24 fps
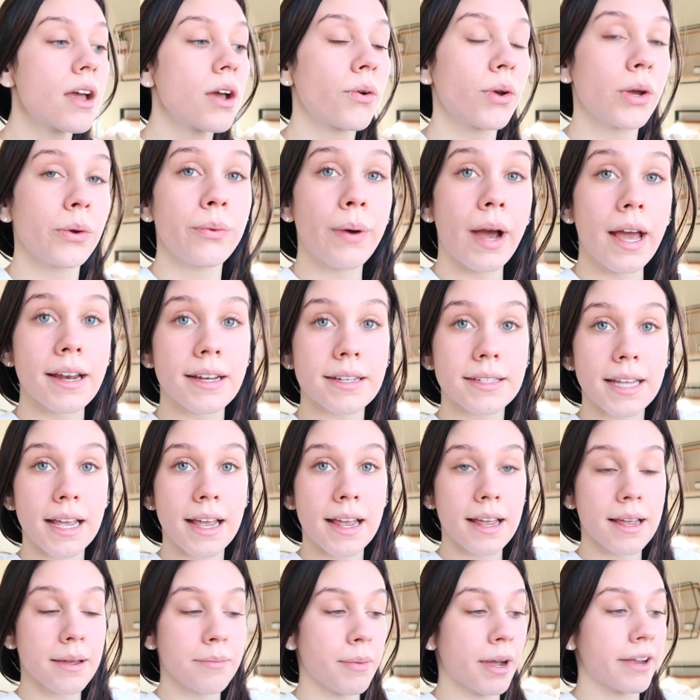we went,
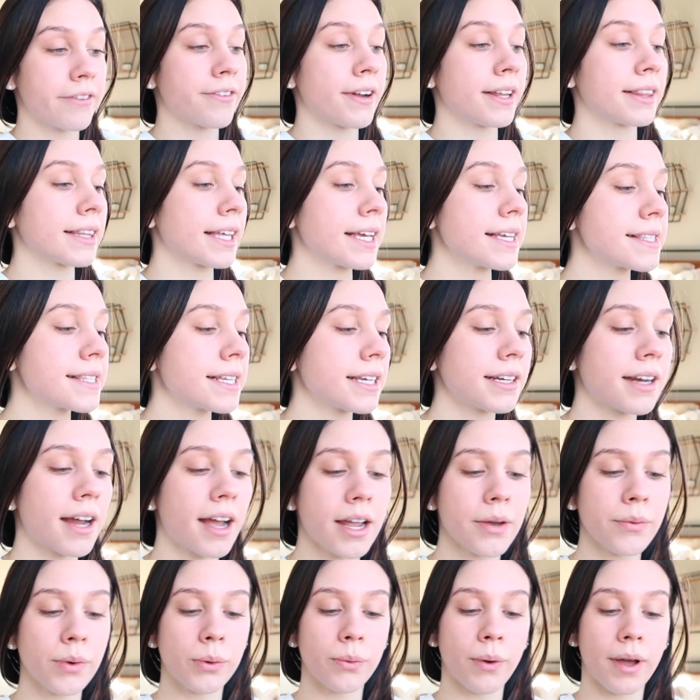my friend Lacey and
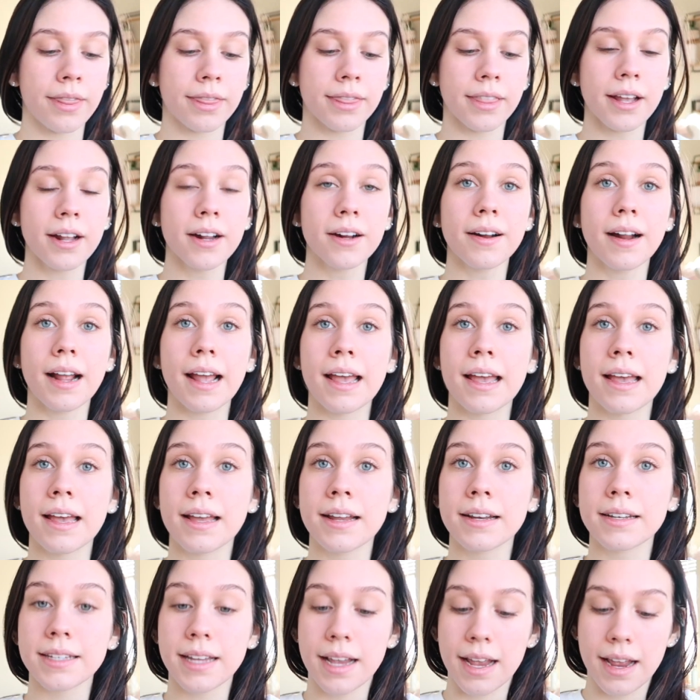I, we went there
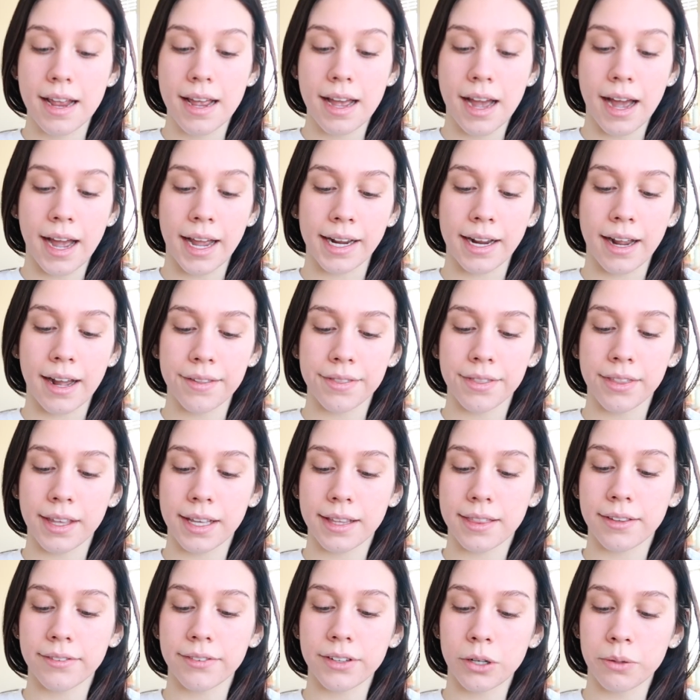and I got
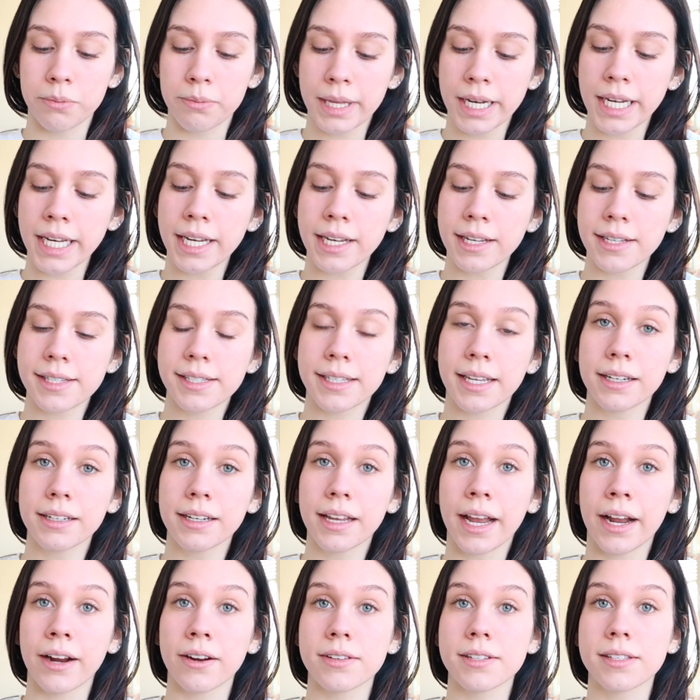like the little mini
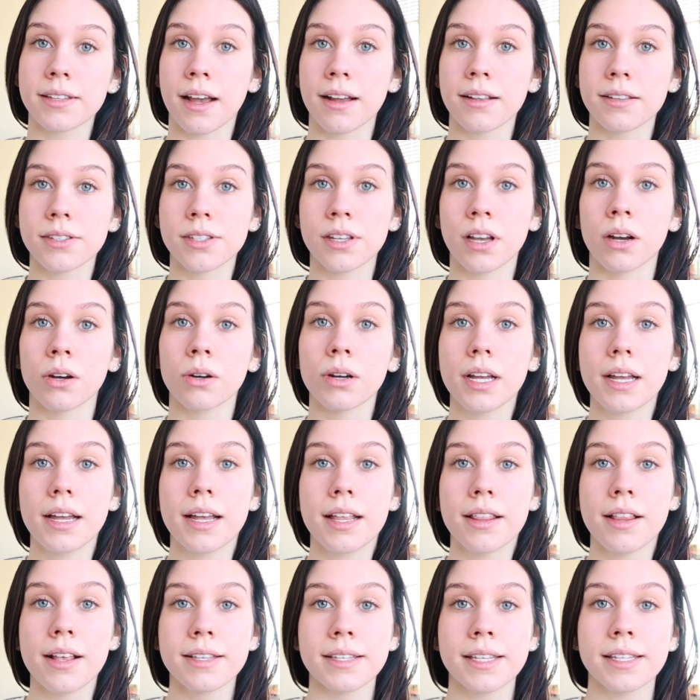skincare set. So
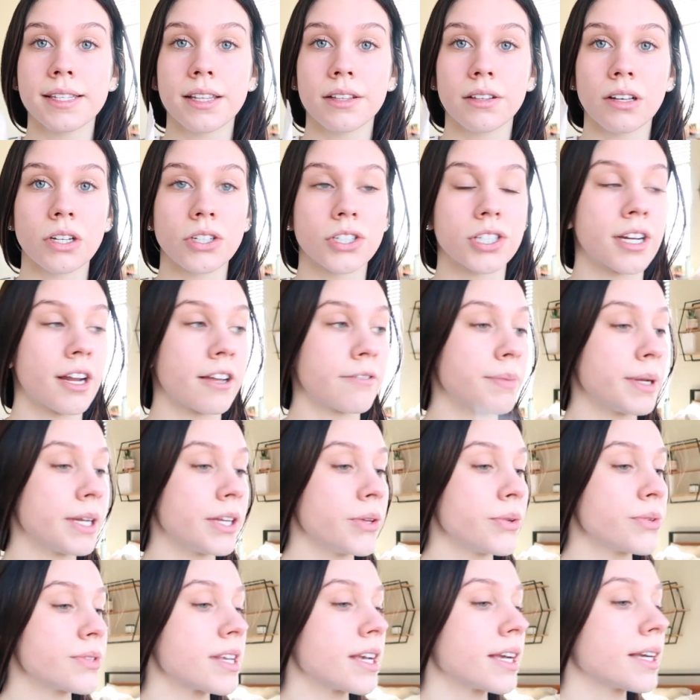this is the lotion I've been
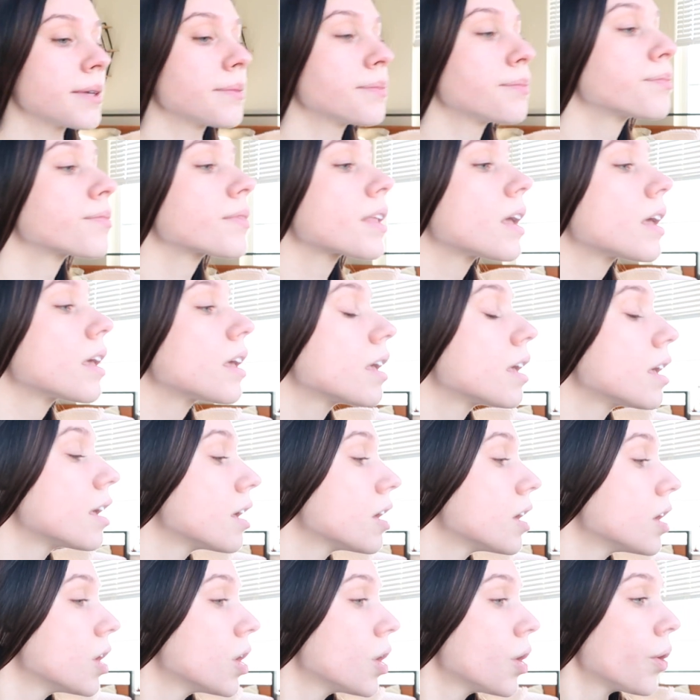using.
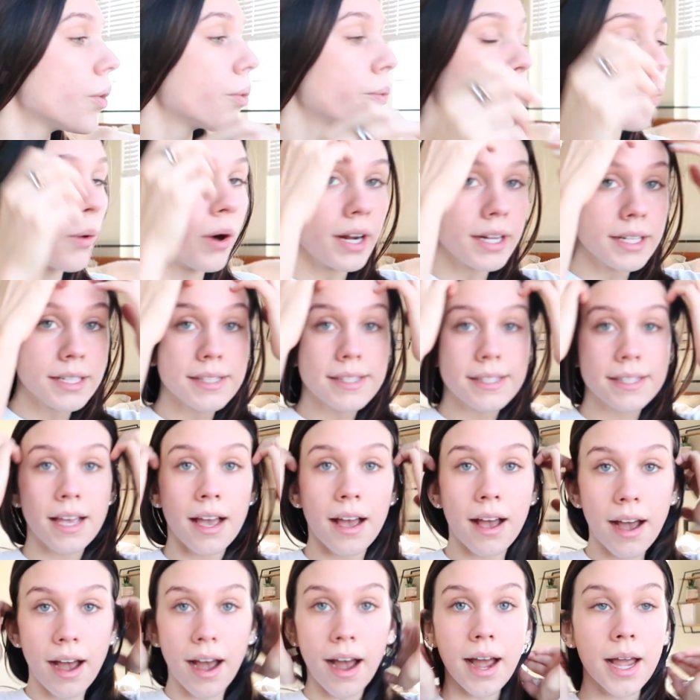Once
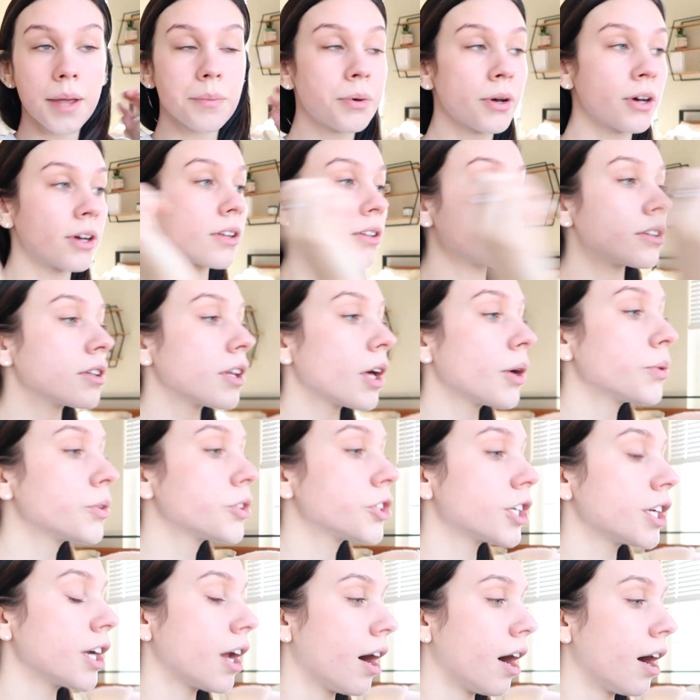I put
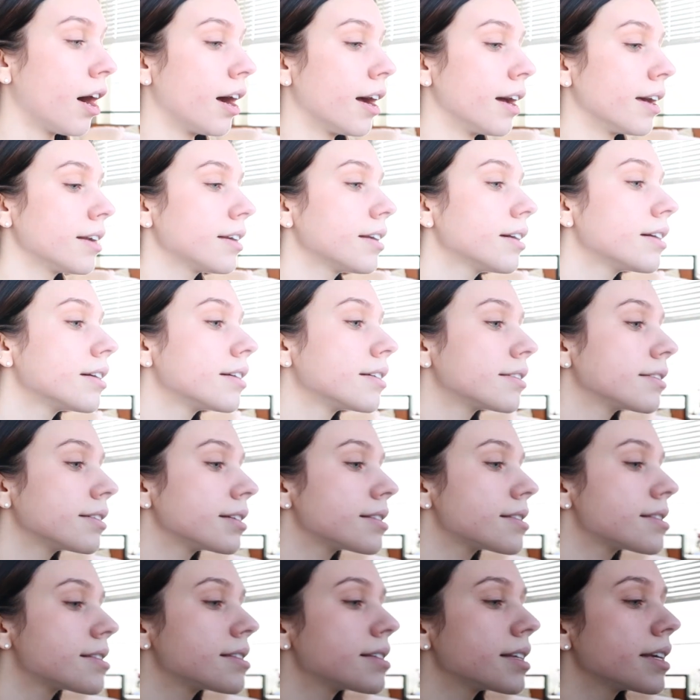lotion on,
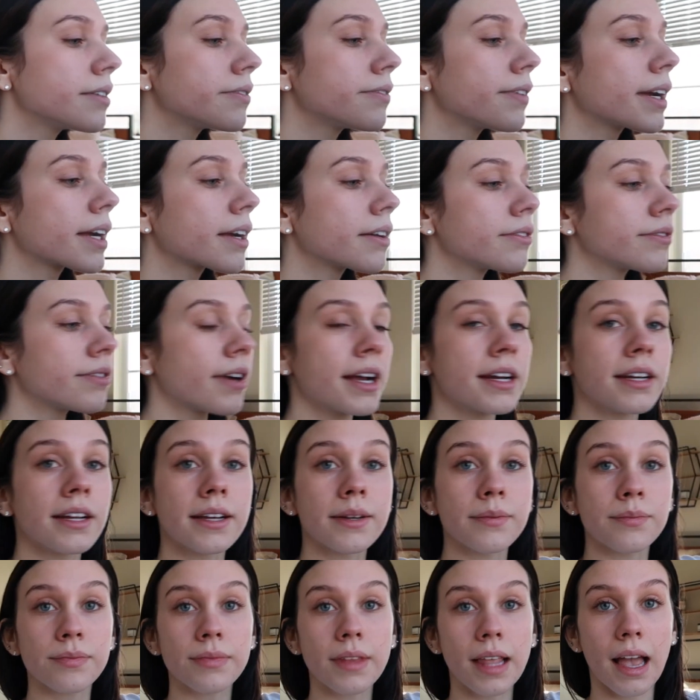let's see if I can find
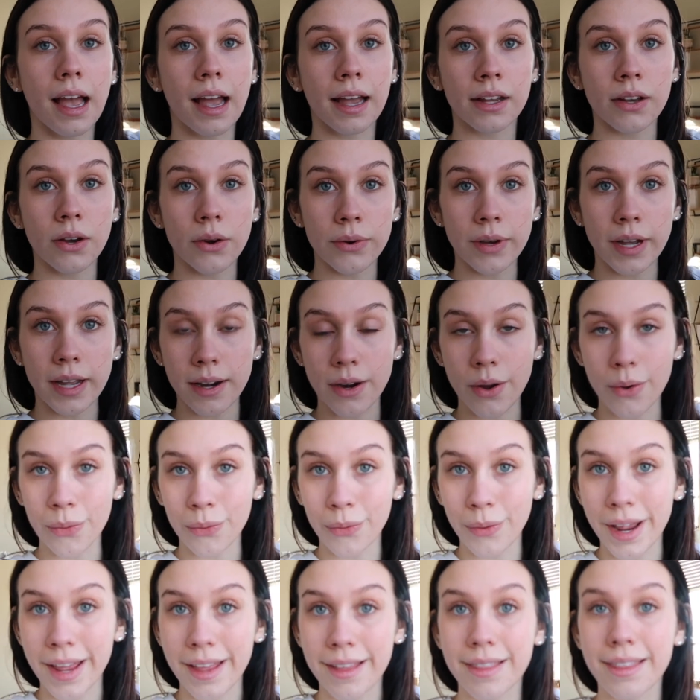it. I go in
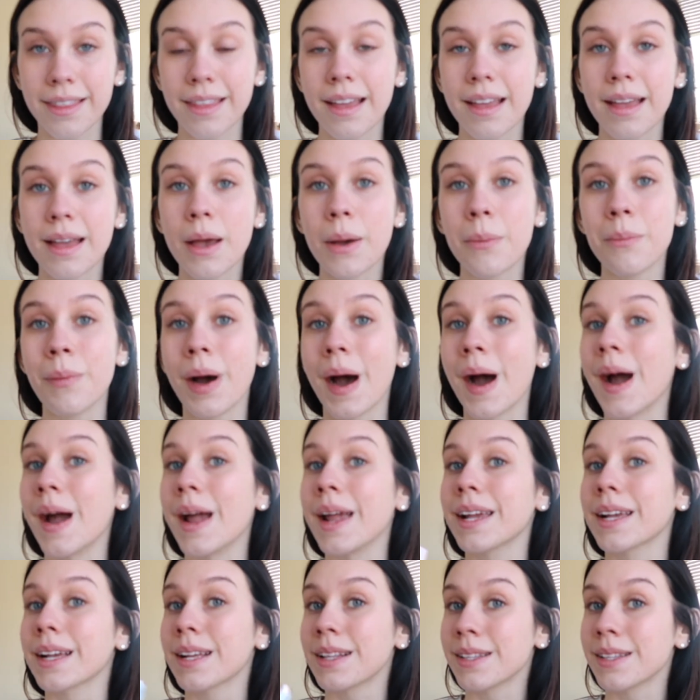with my